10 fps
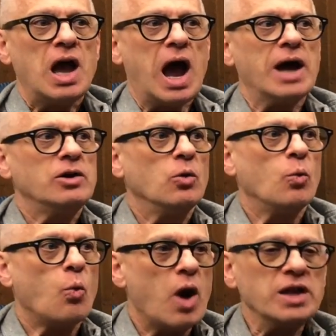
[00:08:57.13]
I
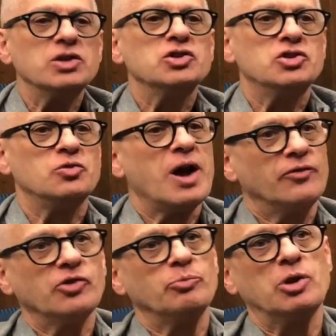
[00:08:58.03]
don't want to have
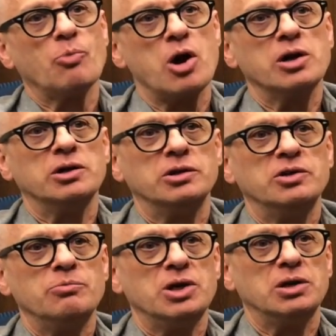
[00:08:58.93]
something marketed
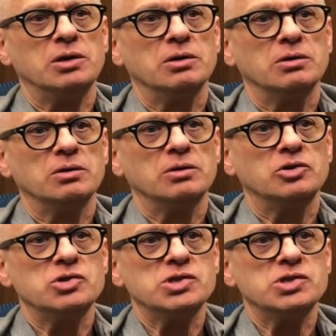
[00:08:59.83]
to me to